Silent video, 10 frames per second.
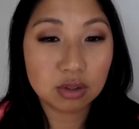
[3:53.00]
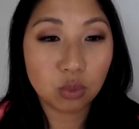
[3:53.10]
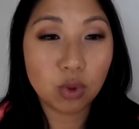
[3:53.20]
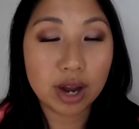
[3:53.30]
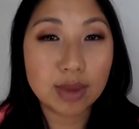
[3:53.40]

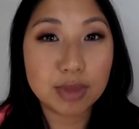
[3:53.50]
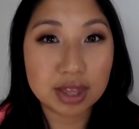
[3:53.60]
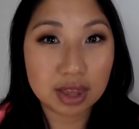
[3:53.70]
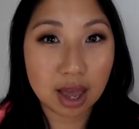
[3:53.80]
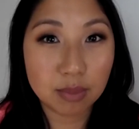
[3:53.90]
when I
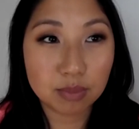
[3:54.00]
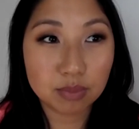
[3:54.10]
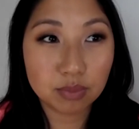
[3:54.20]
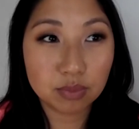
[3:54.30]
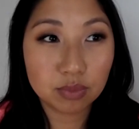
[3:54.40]
meet them.
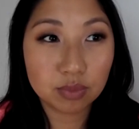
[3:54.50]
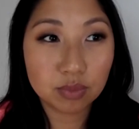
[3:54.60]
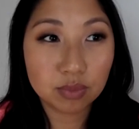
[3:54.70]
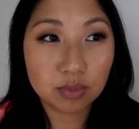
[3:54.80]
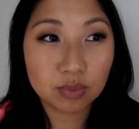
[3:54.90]

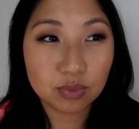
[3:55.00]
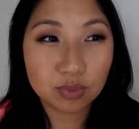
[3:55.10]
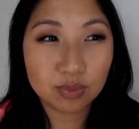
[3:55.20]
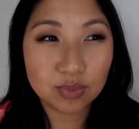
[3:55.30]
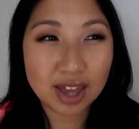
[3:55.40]

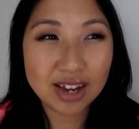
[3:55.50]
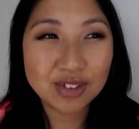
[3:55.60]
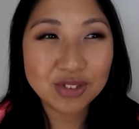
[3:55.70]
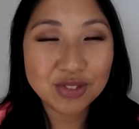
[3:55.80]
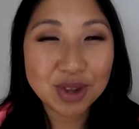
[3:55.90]
I
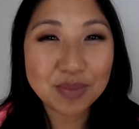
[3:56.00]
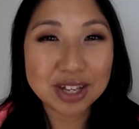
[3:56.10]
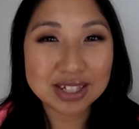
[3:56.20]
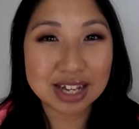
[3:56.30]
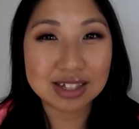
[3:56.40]
don't know if that
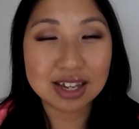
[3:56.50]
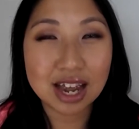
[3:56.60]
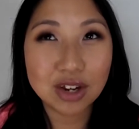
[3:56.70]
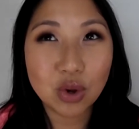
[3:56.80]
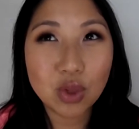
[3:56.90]
makes sense. Like,
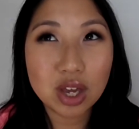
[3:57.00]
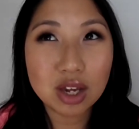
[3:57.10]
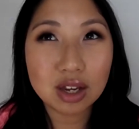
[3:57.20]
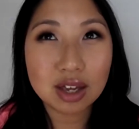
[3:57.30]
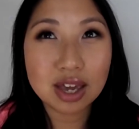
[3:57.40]
I know,
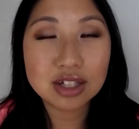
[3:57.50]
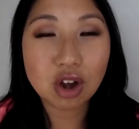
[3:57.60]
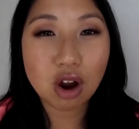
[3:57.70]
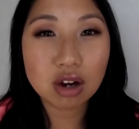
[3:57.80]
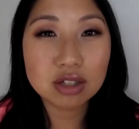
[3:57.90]
like, it's
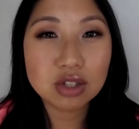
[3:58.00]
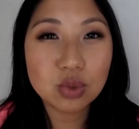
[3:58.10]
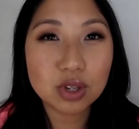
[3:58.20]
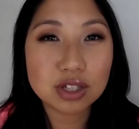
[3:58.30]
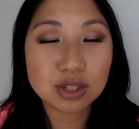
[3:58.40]
hard
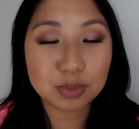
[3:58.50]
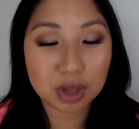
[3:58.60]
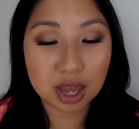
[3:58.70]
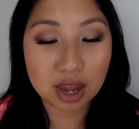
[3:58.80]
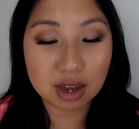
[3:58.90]
to
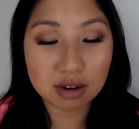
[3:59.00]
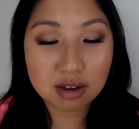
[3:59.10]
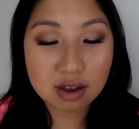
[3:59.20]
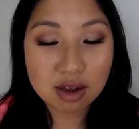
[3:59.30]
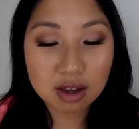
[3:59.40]
explain
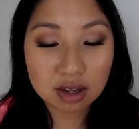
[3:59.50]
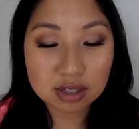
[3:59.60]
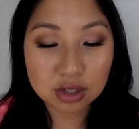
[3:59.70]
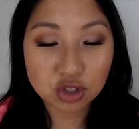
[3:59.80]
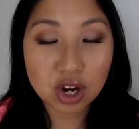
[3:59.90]

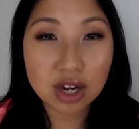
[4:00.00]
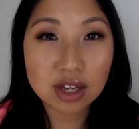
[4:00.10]
because I was trying